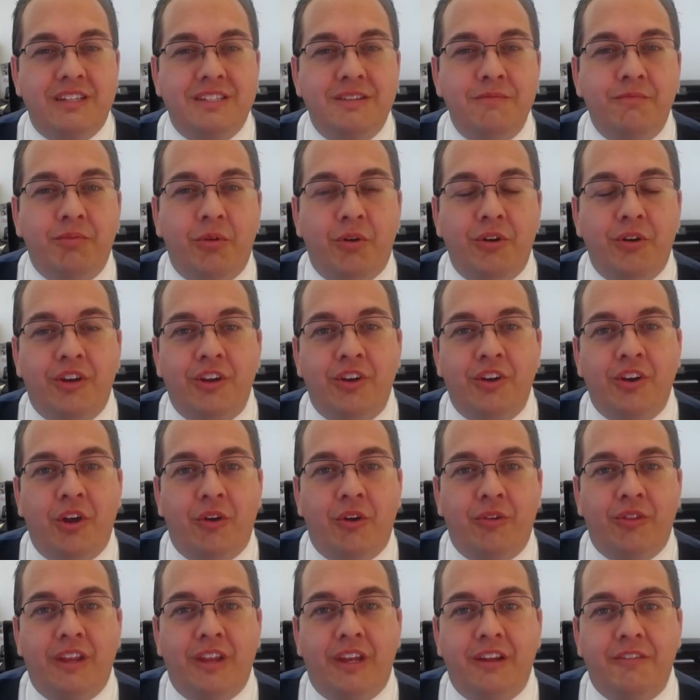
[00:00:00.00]
important to
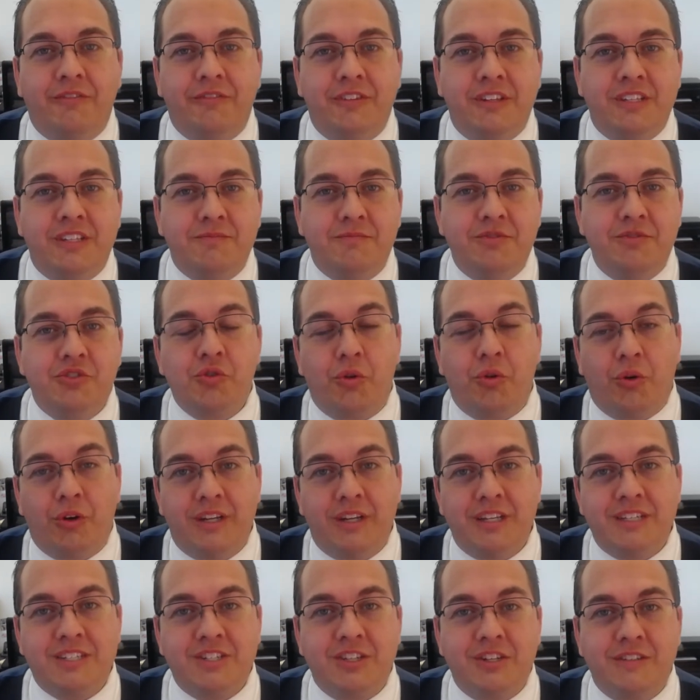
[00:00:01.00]
know, that if it's
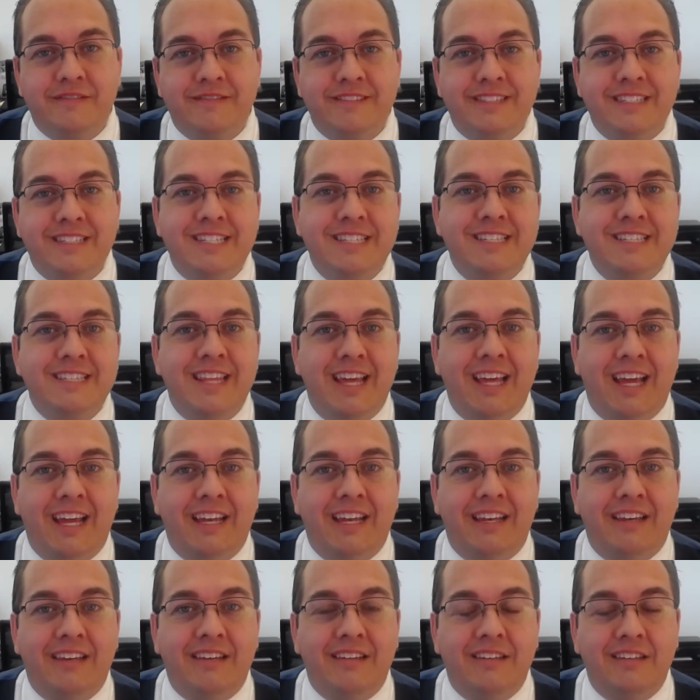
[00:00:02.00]
majority service,
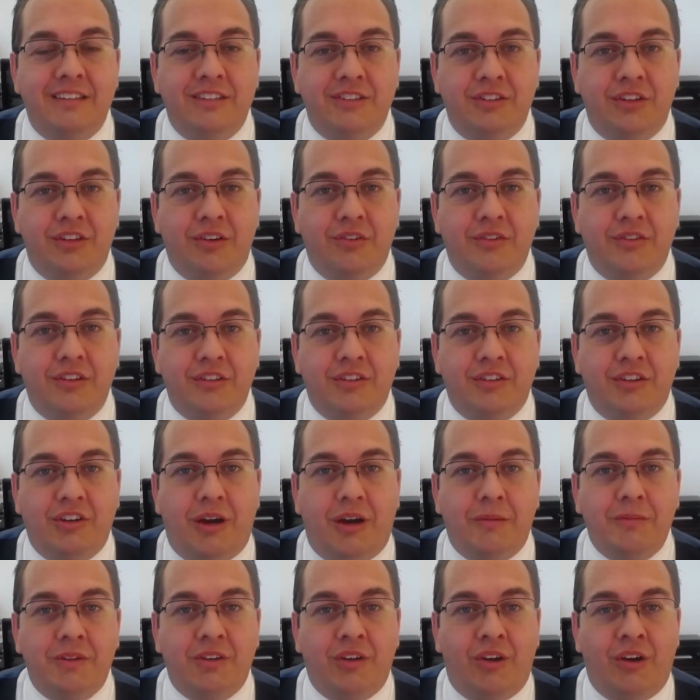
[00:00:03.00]
then the
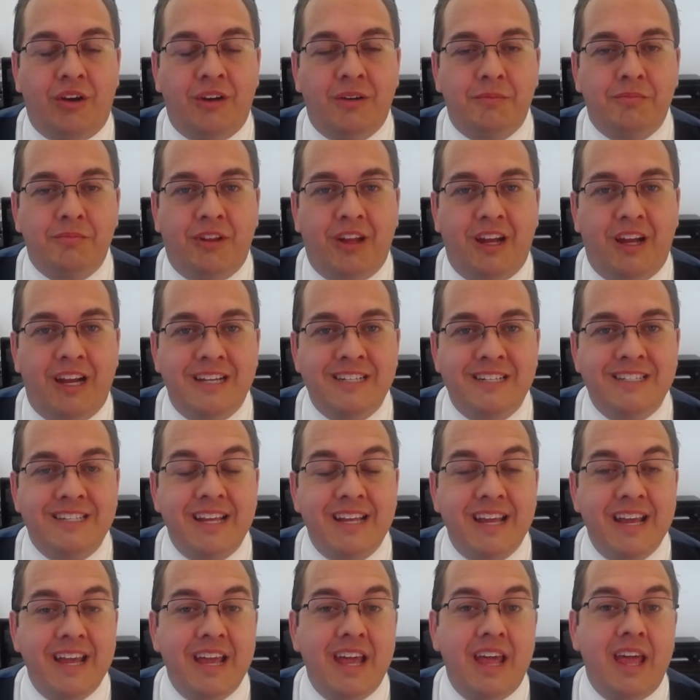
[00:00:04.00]
common law applies.
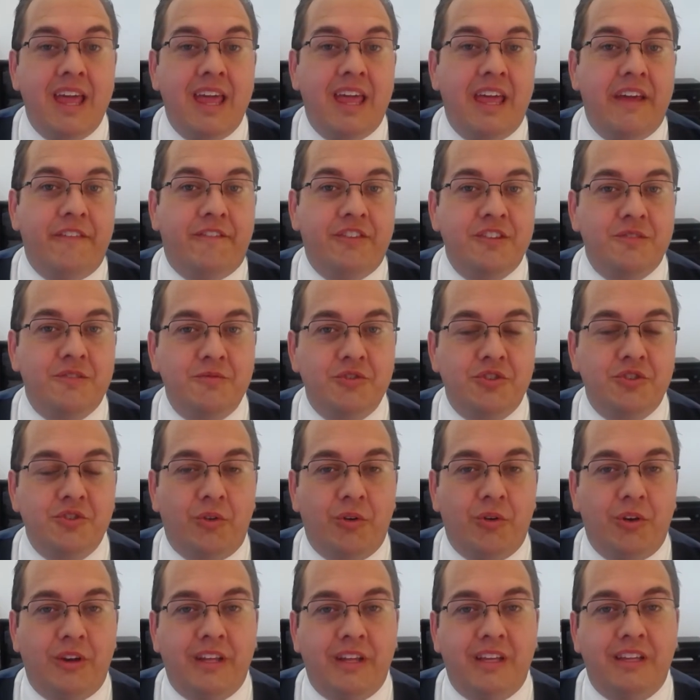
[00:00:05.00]
If it's
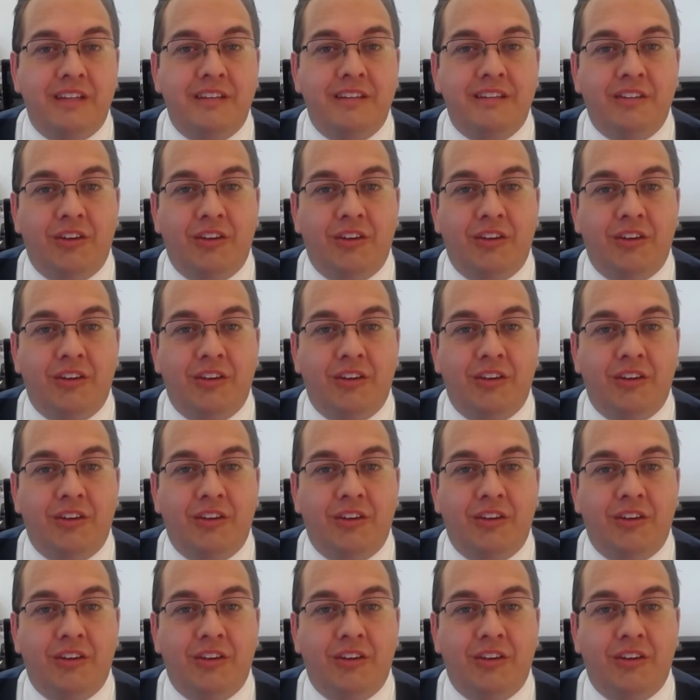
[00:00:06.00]
majority